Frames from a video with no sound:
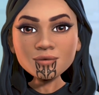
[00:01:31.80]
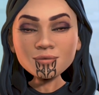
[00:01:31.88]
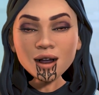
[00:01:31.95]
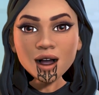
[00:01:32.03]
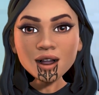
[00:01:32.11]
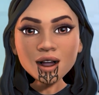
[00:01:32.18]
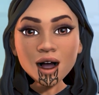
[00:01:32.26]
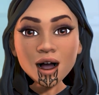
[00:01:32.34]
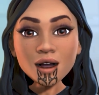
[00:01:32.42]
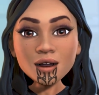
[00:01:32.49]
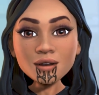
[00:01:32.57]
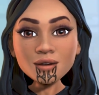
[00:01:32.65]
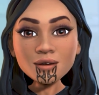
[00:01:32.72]
pata,
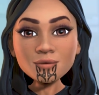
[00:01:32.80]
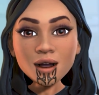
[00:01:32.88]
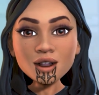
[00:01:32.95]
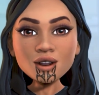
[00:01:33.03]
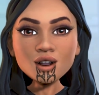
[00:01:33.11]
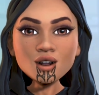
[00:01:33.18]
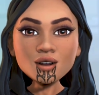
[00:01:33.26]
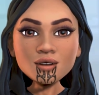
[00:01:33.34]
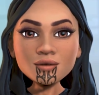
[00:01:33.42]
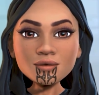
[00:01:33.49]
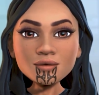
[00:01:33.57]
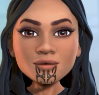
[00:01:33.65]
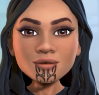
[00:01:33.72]
butter,
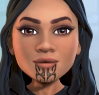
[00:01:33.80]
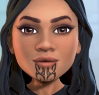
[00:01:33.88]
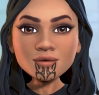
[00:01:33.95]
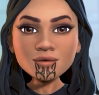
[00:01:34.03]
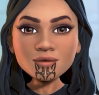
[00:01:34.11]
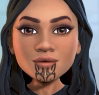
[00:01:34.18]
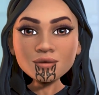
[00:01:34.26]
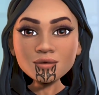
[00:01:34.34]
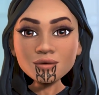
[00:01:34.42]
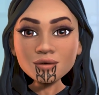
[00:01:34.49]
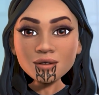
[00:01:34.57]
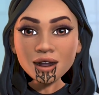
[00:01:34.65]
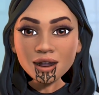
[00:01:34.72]

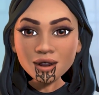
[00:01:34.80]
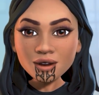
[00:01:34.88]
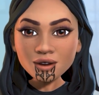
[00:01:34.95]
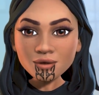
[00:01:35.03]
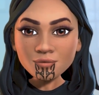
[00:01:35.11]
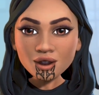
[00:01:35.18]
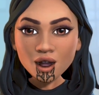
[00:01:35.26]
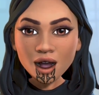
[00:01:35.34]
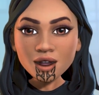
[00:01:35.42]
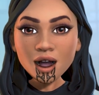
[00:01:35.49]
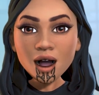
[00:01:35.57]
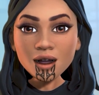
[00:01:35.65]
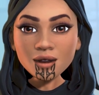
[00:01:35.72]
and
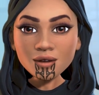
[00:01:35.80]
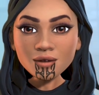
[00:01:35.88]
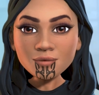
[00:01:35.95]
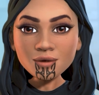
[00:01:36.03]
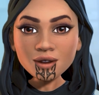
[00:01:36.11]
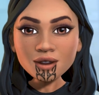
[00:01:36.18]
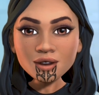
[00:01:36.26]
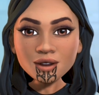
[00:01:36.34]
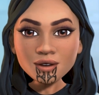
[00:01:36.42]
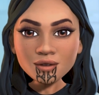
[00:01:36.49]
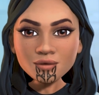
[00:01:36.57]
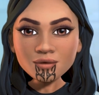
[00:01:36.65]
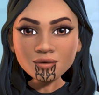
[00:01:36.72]
miraka, milk.
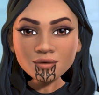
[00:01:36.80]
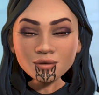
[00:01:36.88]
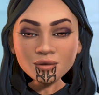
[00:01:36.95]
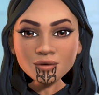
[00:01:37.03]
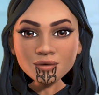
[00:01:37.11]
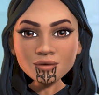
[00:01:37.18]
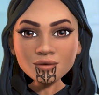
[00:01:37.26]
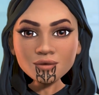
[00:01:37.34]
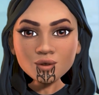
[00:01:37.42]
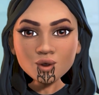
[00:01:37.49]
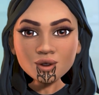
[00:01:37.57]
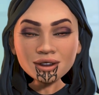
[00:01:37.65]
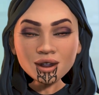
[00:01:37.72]

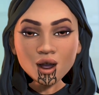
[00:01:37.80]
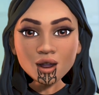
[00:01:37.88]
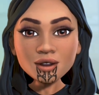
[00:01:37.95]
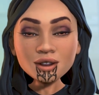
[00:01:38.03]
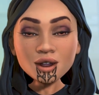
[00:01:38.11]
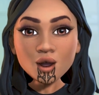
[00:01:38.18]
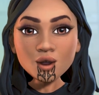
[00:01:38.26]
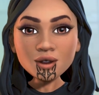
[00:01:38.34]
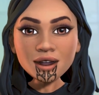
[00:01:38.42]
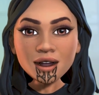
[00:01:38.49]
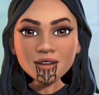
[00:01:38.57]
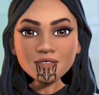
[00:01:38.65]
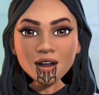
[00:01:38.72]
We also
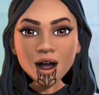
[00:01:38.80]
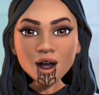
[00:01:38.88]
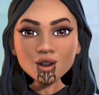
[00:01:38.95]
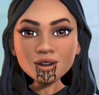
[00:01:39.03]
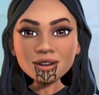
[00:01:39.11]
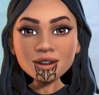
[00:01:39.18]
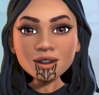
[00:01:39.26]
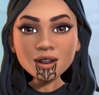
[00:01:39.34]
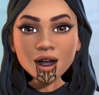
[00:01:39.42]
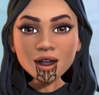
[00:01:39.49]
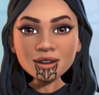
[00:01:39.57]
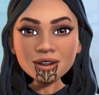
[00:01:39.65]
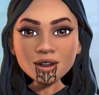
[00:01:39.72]
have our
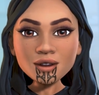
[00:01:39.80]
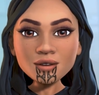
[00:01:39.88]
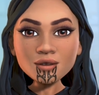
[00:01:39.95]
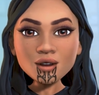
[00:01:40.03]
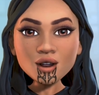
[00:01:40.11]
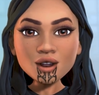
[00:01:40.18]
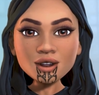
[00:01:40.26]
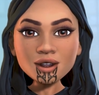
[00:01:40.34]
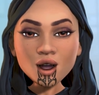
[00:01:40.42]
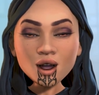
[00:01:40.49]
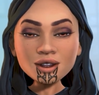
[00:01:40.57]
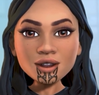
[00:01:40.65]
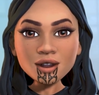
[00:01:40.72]
kinaki, or
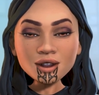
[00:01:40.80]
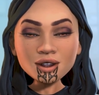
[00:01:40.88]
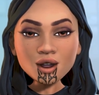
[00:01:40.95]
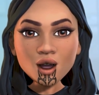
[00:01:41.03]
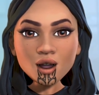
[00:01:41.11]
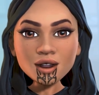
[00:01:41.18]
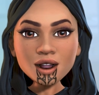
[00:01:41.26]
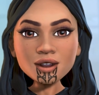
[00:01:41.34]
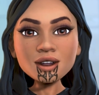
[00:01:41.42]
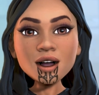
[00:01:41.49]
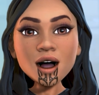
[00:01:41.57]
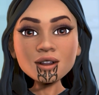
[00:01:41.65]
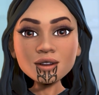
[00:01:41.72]
sauces, on this
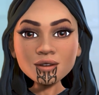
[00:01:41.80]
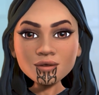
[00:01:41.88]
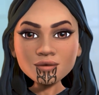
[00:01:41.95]
side.